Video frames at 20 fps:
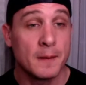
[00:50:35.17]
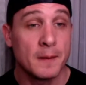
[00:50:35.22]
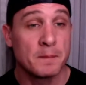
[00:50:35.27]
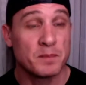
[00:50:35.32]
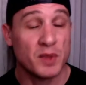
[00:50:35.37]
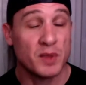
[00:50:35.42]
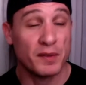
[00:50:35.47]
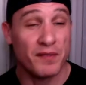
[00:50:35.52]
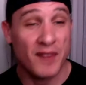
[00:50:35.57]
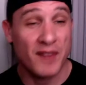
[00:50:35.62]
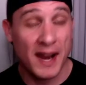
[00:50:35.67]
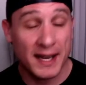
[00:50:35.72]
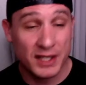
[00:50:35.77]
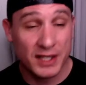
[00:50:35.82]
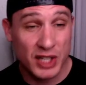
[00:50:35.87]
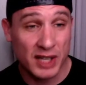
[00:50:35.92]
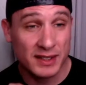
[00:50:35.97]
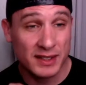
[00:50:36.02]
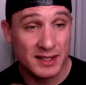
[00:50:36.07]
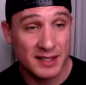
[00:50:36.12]
The fine,
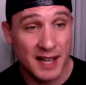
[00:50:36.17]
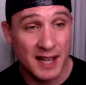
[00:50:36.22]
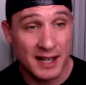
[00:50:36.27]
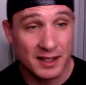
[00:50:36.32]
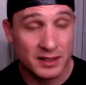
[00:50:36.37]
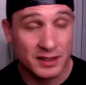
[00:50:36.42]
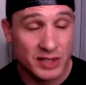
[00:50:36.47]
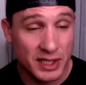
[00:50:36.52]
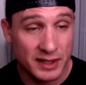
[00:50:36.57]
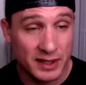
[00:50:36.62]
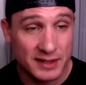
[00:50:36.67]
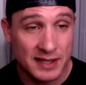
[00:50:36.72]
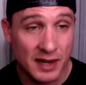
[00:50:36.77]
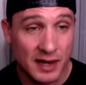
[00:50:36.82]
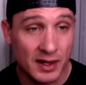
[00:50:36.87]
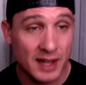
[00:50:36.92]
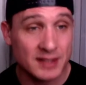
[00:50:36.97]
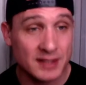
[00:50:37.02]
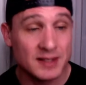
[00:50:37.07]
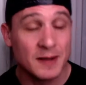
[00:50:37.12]
check this guy, check this out,
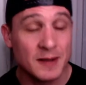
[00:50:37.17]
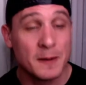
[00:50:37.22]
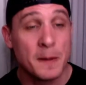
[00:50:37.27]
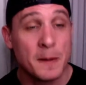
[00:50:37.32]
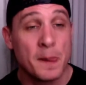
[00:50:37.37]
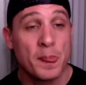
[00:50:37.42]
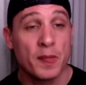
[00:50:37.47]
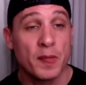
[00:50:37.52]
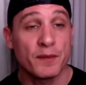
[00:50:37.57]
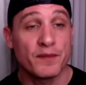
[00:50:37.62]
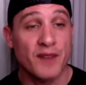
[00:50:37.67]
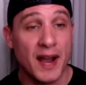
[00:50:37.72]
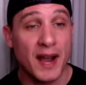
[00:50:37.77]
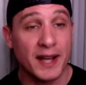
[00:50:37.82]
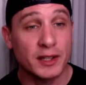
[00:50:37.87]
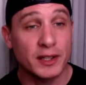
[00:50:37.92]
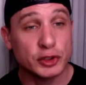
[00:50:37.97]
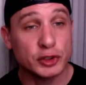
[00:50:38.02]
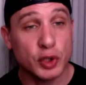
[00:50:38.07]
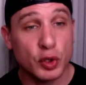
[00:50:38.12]
guys. The
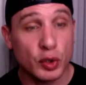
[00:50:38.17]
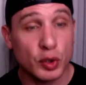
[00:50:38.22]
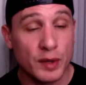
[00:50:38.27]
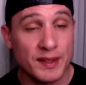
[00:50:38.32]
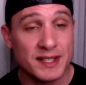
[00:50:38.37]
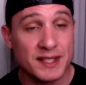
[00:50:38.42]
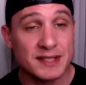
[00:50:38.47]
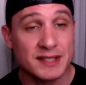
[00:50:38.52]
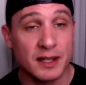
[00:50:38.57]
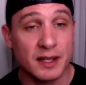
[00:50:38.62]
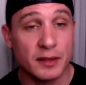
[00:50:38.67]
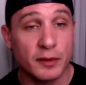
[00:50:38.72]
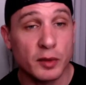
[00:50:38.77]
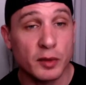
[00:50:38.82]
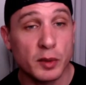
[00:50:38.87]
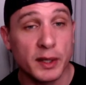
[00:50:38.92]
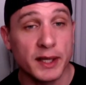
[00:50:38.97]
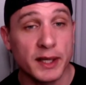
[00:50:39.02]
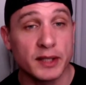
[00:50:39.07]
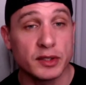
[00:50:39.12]
final toll on the state of
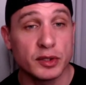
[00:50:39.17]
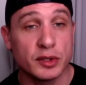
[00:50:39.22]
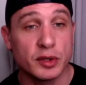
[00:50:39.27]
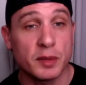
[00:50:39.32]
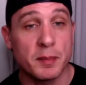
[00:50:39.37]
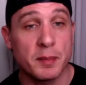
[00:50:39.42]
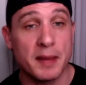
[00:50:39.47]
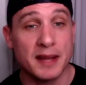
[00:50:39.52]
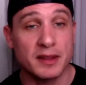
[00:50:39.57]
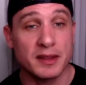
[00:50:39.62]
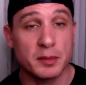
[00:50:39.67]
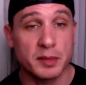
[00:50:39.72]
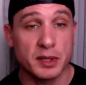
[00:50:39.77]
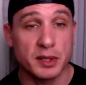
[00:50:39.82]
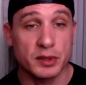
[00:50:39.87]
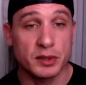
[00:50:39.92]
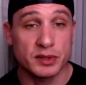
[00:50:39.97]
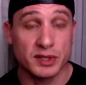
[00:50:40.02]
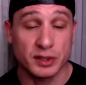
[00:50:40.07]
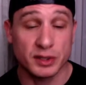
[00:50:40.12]
Hawaii due to meth
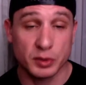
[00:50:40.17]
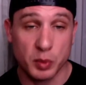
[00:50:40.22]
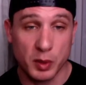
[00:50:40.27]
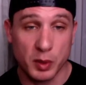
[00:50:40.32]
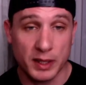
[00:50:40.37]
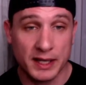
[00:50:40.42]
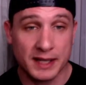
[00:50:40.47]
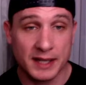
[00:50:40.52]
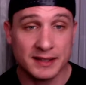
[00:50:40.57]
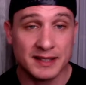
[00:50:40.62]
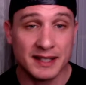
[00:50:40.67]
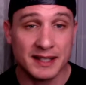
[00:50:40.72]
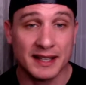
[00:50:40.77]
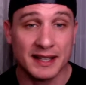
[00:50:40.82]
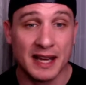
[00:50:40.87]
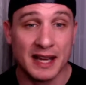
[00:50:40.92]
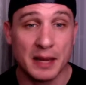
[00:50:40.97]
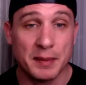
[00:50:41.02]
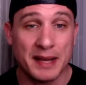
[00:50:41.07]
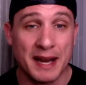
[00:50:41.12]
abuse in twenty eighteen
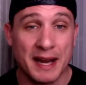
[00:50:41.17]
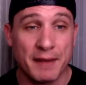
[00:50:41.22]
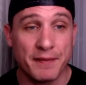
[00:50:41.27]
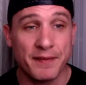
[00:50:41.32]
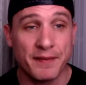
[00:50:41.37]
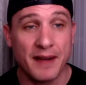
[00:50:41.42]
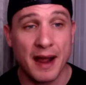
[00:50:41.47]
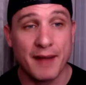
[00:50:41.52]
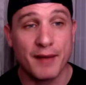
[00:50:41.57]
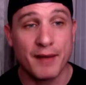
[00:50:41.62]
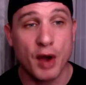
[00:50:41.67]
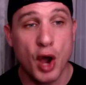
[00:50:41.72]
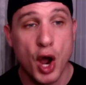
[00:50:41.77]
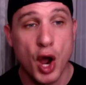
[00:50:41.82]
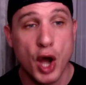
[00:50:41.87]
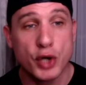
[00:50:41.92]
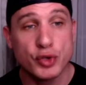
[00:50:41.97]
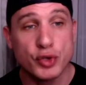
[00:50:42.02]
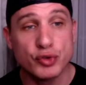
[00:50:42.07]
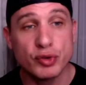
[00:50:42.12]
came in at five
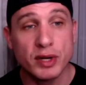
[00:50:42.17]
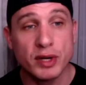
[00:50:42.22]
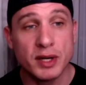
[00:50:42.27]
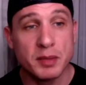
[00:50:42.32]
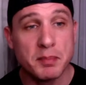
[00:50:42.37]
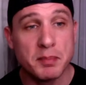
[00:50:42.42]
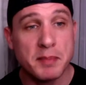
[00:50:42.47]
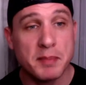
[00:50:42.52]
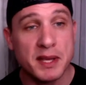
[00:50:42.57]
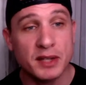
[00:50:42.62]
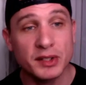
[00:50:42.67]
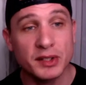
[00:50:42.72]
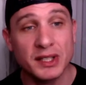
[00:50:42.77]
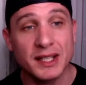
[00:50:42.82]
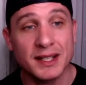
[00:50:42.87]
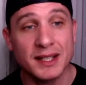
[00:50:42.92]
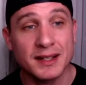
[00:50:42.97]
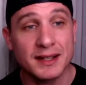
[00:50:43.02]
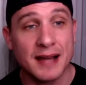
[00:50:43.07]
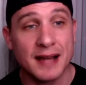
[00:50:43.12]
hundred
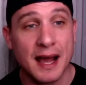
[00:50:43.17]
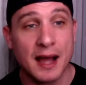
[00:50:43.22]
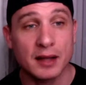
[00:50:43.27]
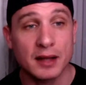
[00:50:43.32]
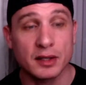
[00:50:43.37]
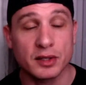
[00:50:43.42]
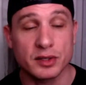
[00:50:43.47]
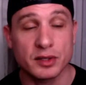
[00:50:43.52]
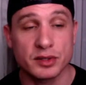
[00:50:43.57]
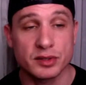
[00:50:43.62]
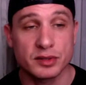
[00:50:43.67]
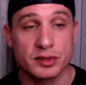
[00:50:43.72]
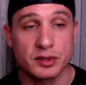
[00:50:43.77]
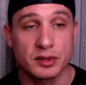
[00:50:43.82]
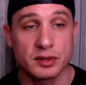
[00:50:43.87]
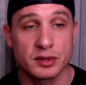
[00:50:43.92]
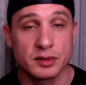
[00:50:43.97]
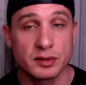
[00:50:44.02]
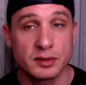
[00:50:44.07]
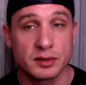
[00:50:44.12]
million dollars.
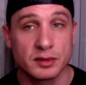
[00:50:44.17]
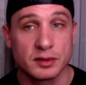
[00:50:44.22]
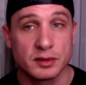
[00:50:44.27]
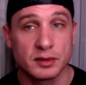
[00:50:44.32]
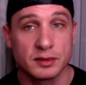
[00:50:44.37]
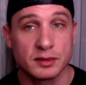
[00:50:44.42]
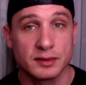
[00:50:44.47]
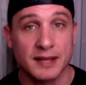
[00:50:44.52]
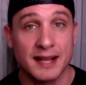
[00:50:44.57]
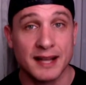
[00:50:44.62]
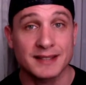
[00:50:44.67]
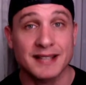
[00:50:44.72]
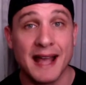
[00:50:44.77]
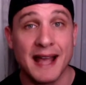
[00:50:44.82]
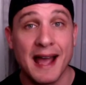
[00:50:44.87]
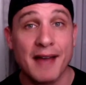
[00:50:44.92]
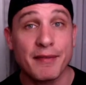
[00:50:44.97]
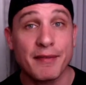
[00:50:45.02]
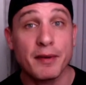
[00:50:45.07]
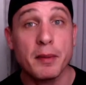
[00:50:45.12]
That's
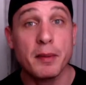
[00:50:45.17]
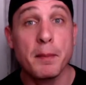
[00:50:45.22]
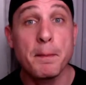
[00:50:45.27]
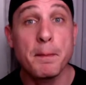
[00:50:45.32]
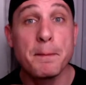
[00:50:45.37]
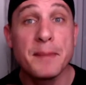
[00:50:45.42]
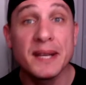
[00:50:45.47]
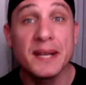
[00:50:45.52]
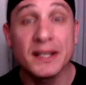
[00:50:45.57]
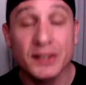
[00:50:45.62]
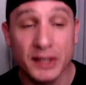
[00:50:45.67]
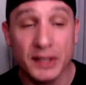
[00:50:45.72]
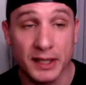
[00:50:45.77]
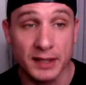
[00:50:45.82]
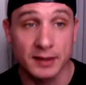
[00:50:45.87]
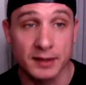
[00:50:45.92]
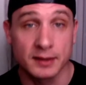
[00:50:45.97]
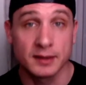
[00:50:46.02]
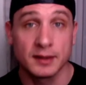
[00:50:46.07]
half a billion.